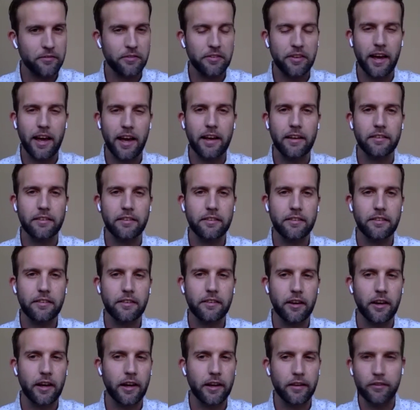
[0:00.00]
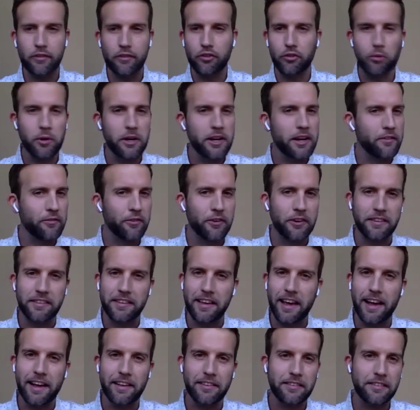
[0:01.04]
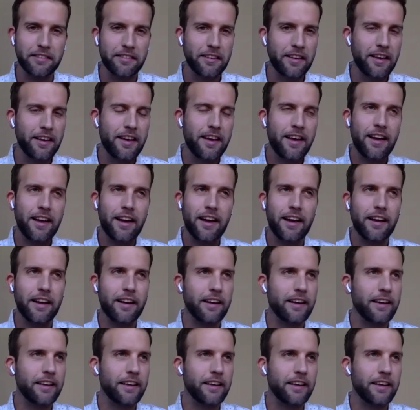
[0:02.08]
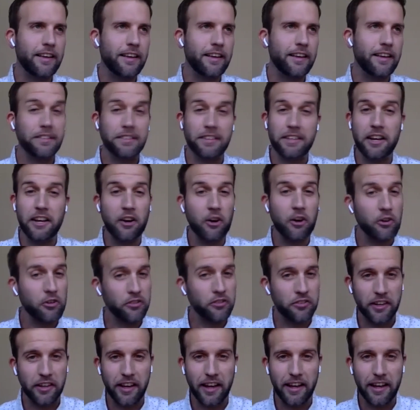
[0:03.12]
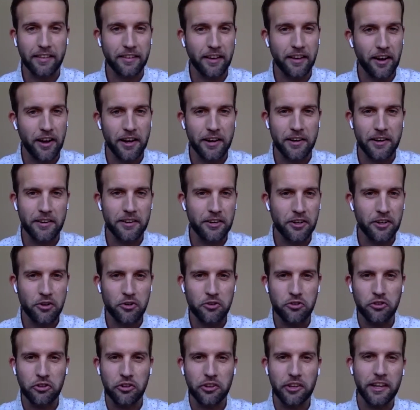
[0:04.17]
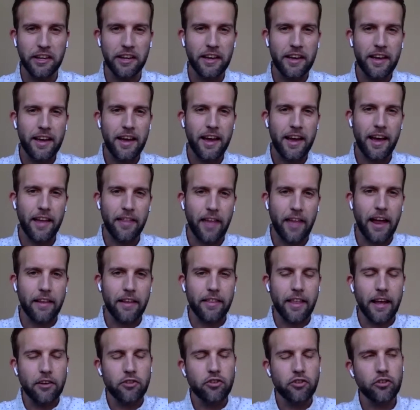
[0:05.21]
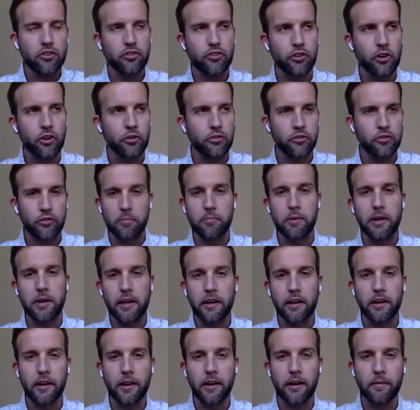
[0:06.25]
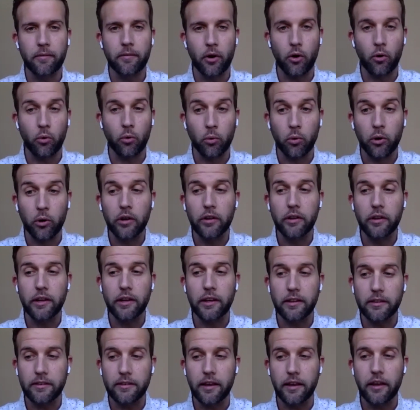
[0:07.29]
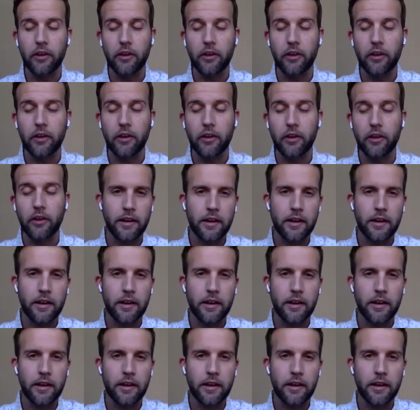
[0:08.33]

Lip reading: test. It's 3 different tests. It takes years to get done usually. And that just shows to me a really intelligent